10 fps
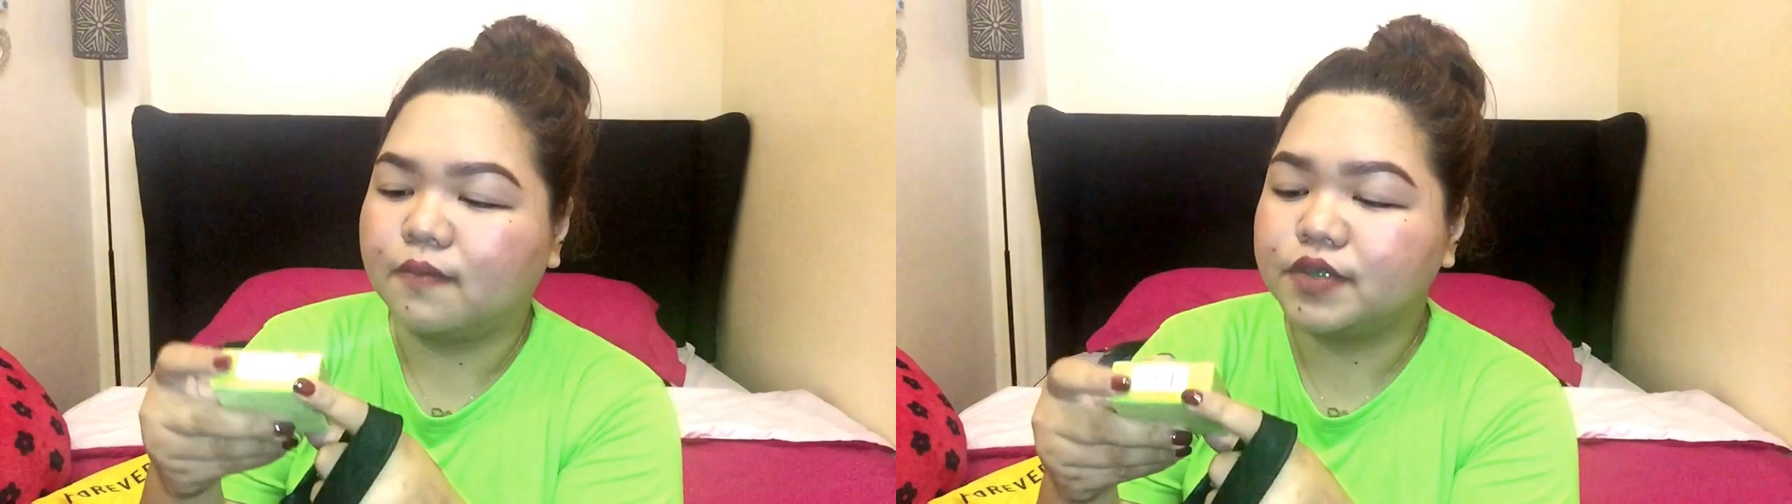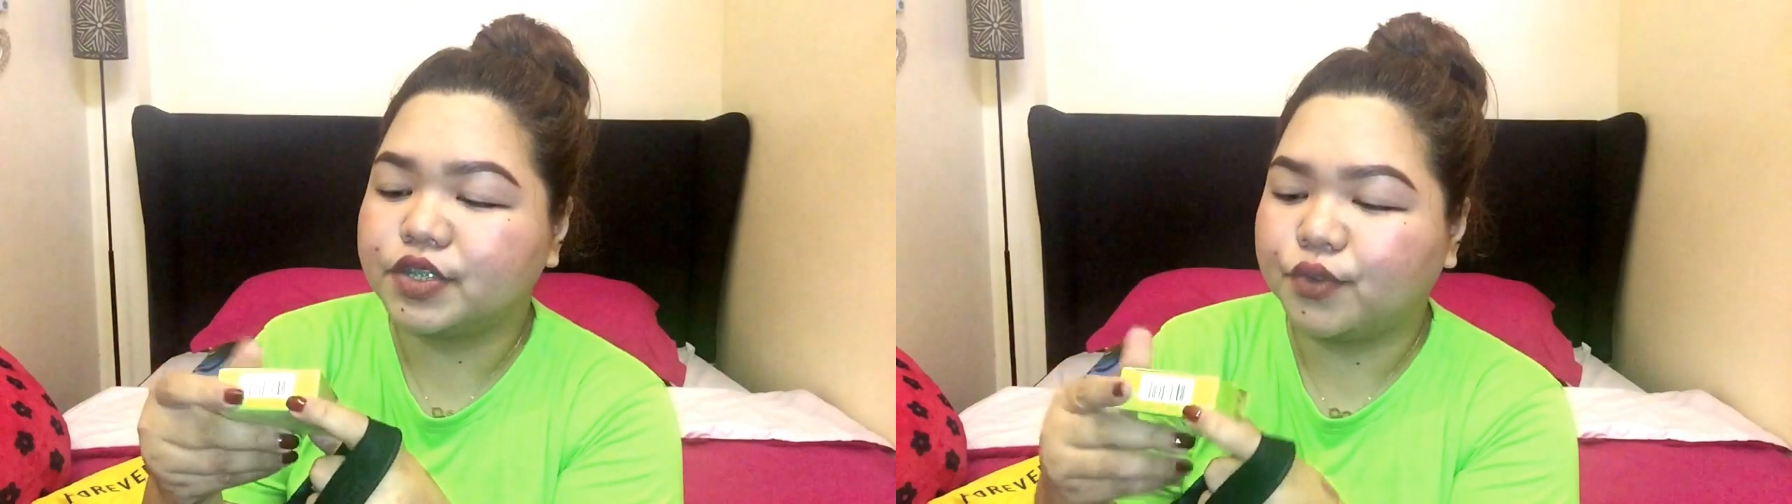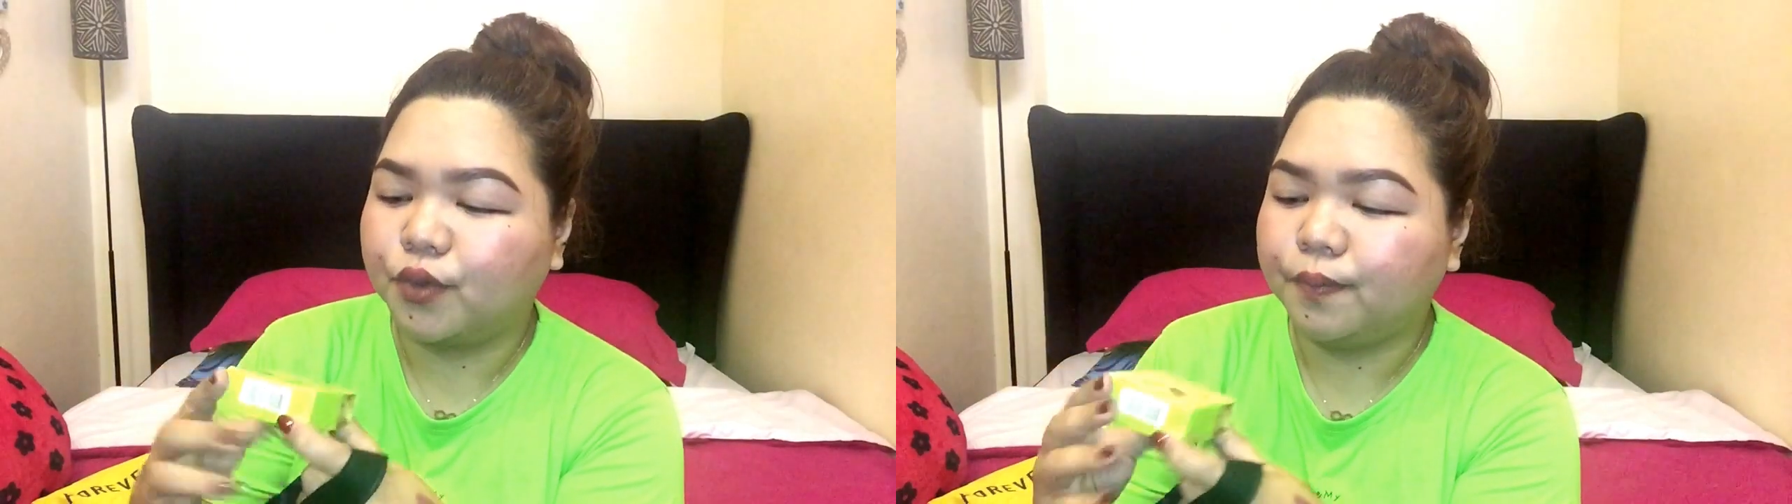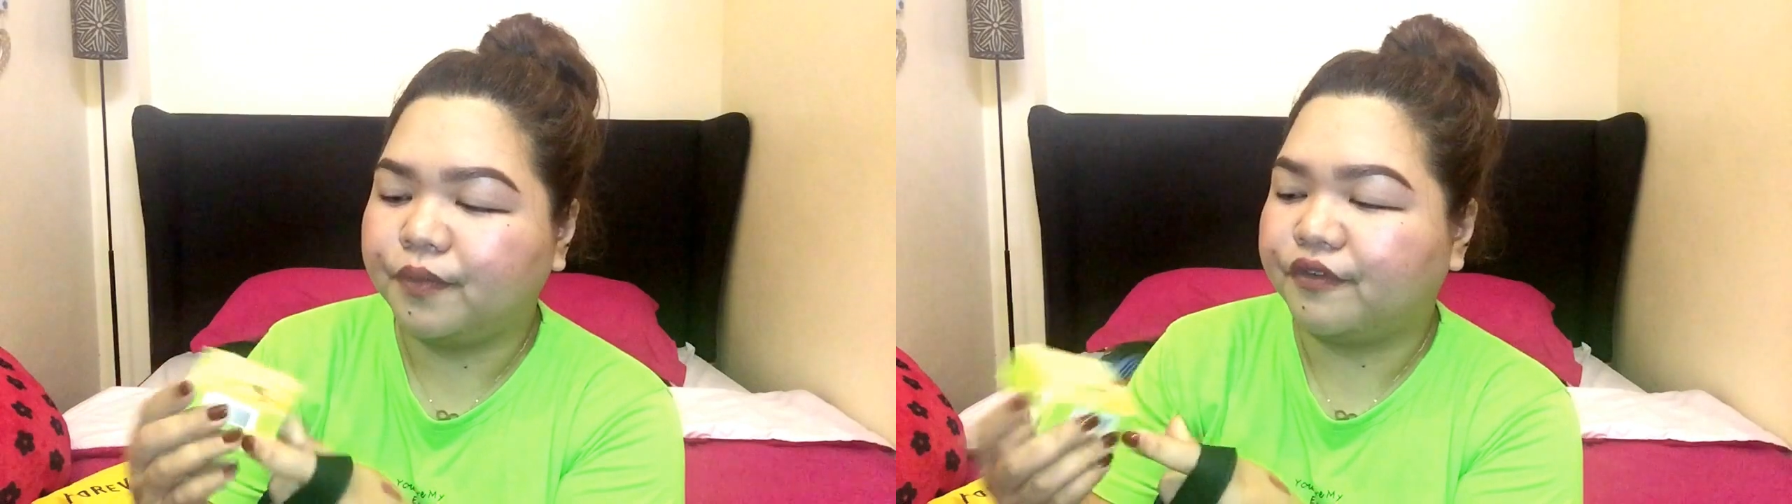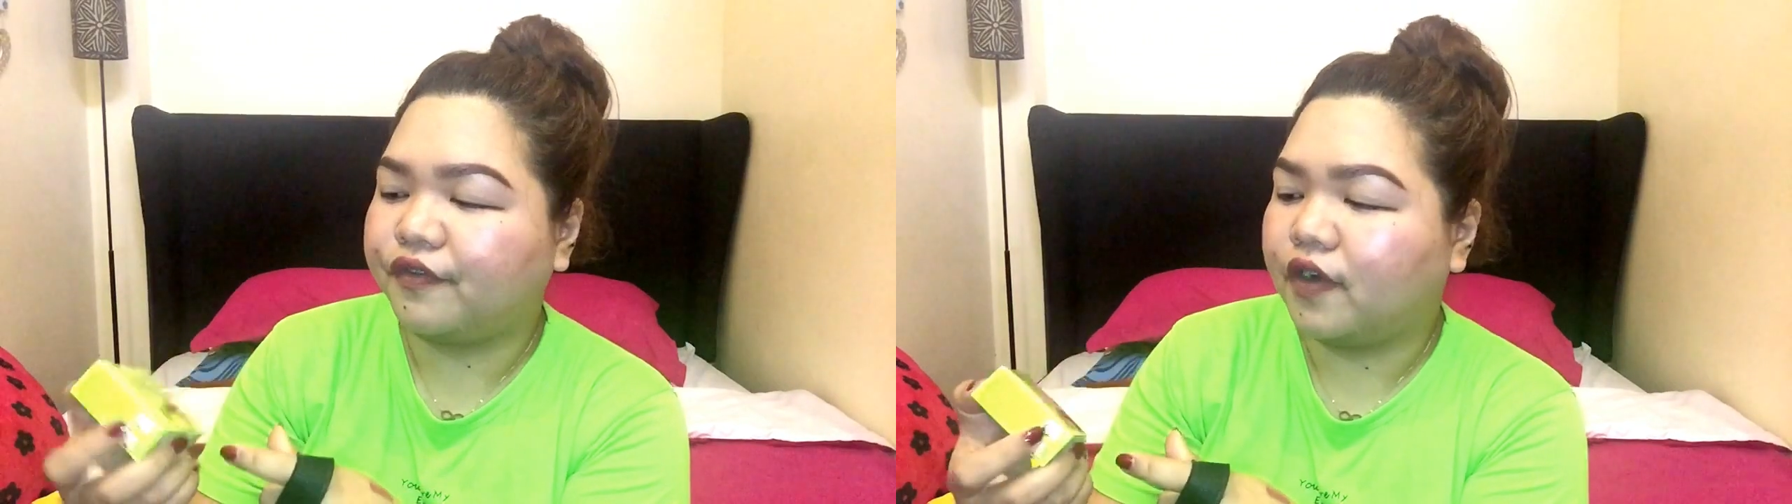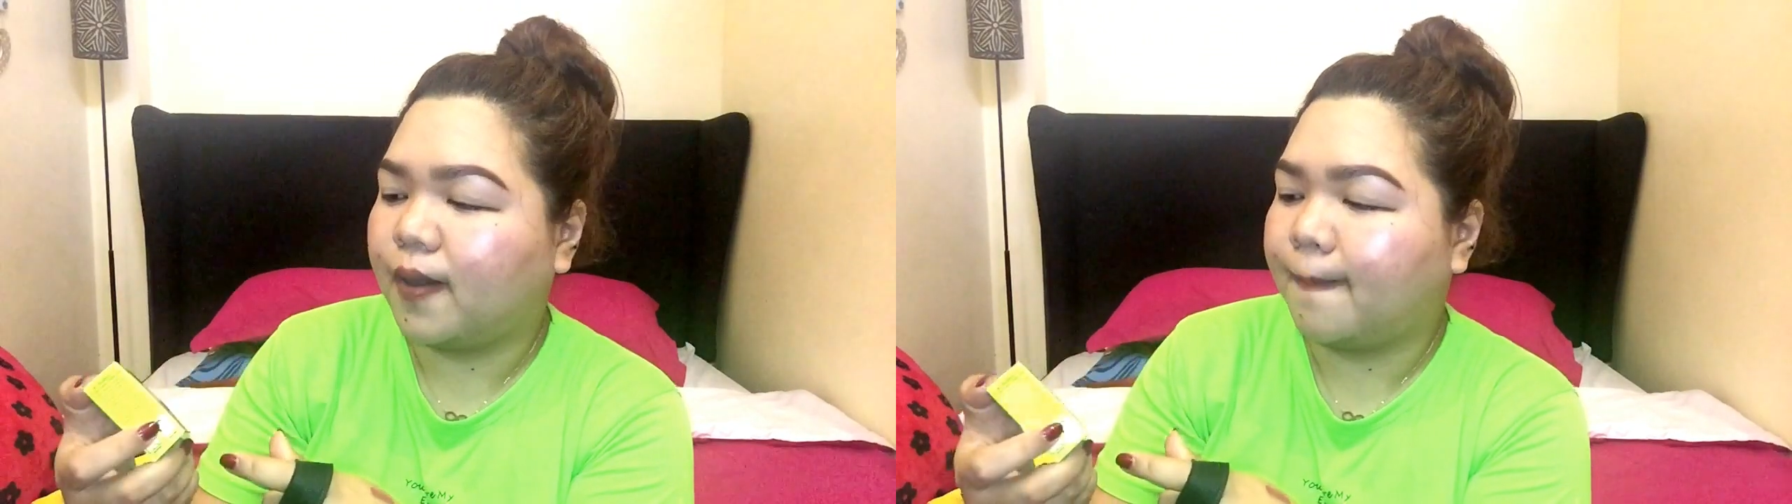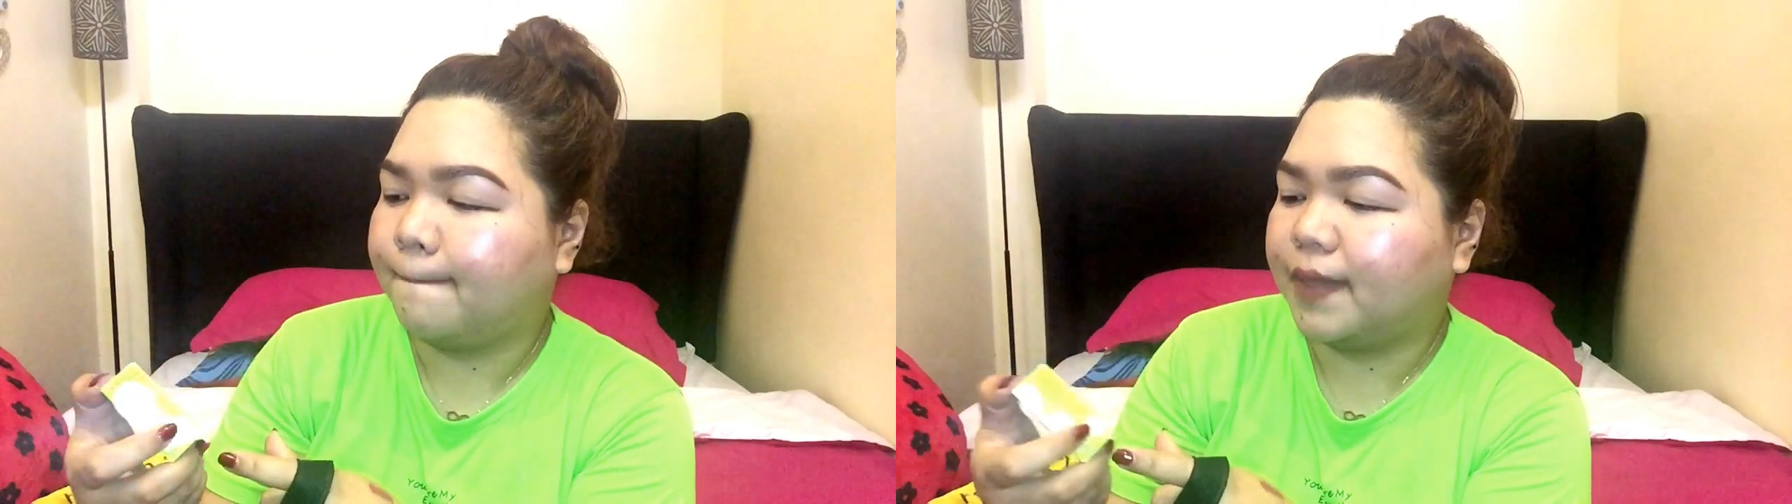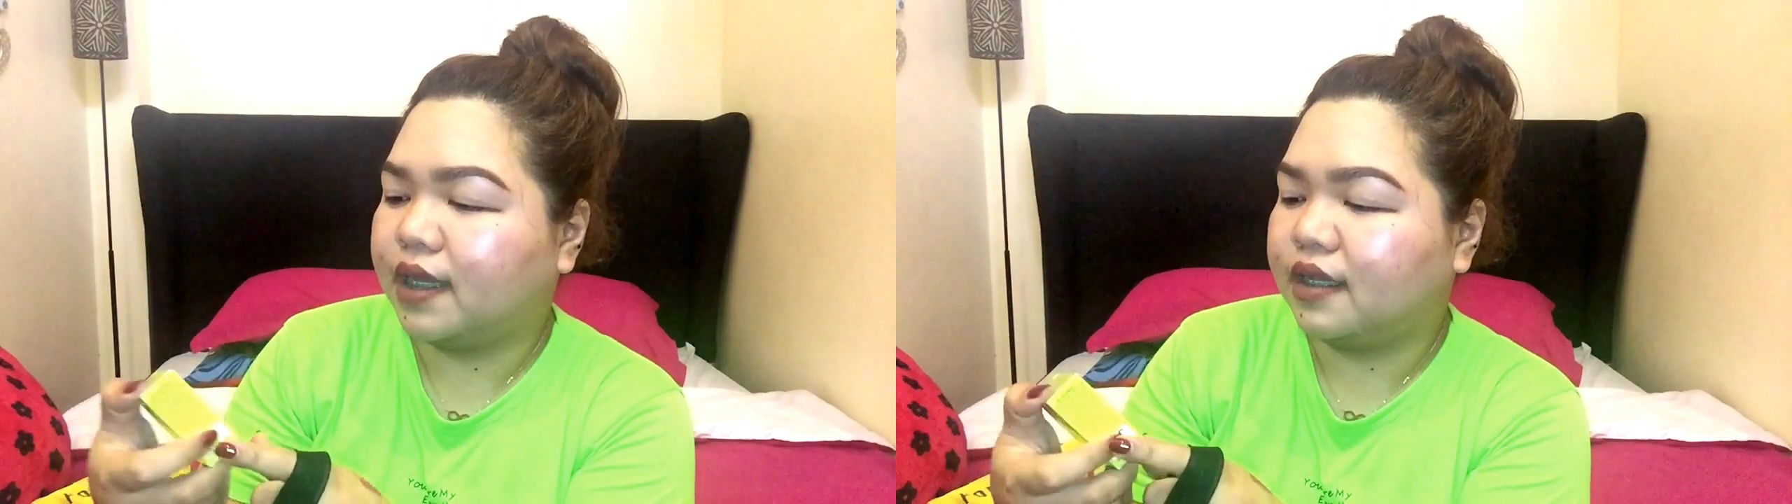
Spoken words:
soap from